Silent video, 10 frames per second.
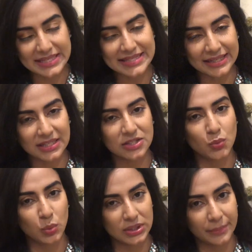set
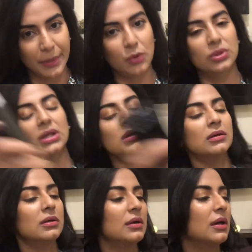it with a powder.
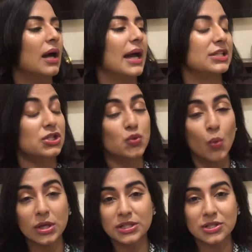I just
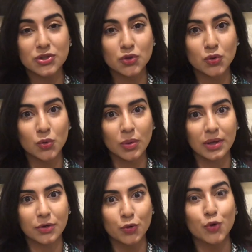wanted to
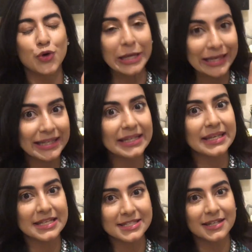really
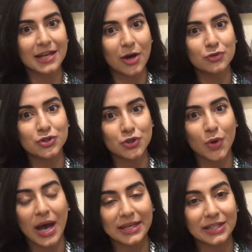test it out,
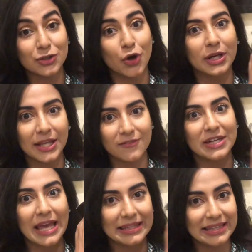so I did not give
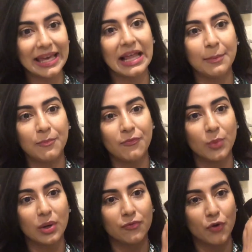it any help
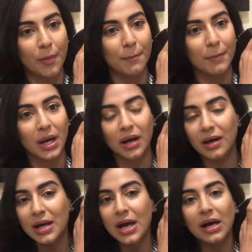from
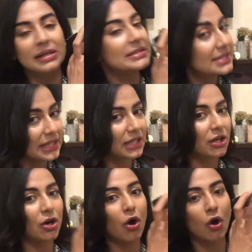a
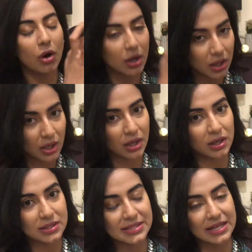concealer or
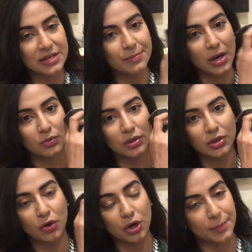a setting
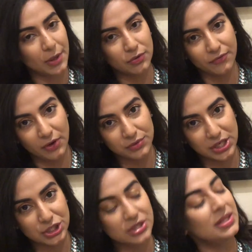powder or a powder
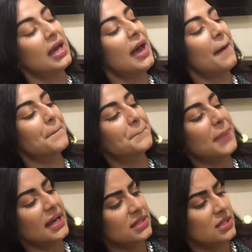foundation.
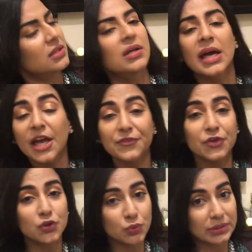But if
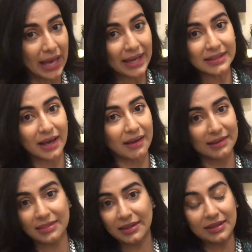you do that,
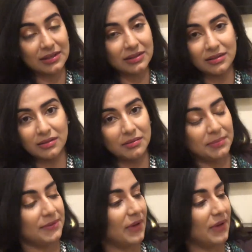I think it'll be